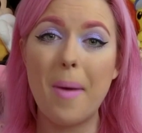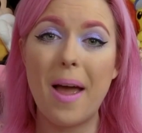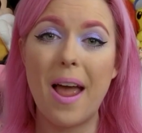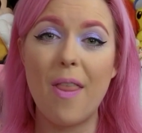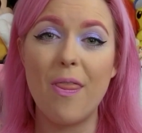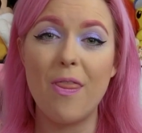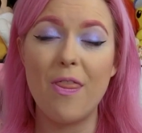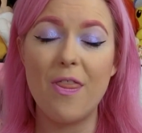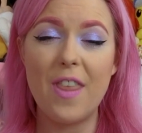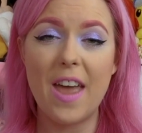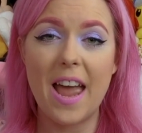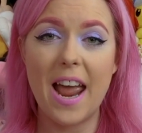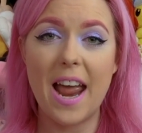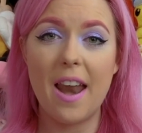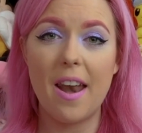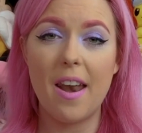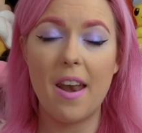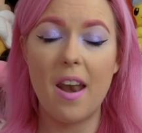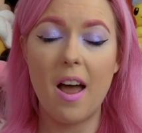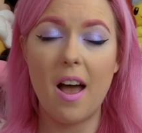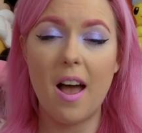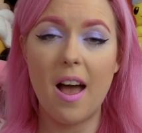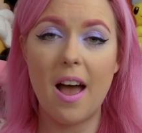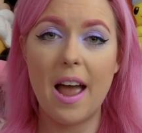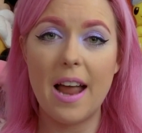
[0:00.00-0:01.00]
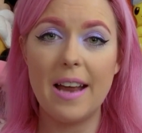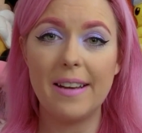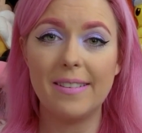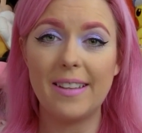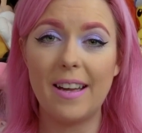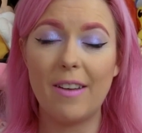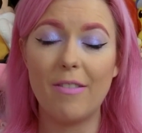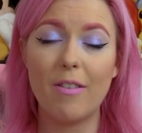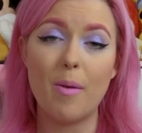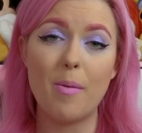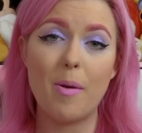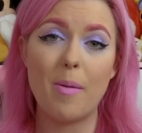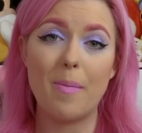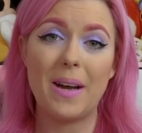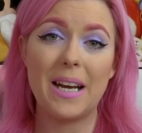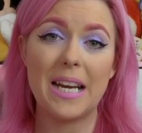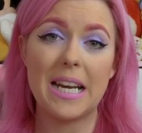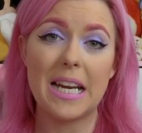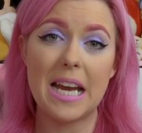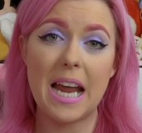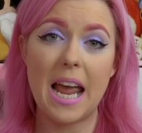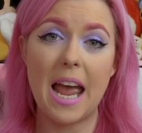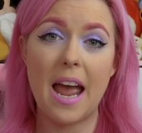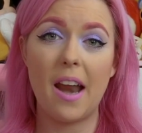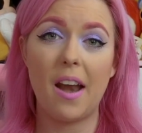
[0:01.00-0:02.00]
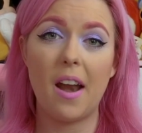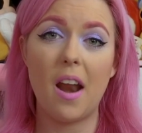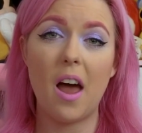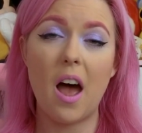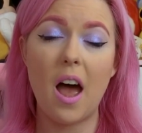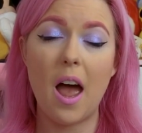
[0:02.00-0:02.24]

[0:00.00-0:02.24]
and then I save up my money and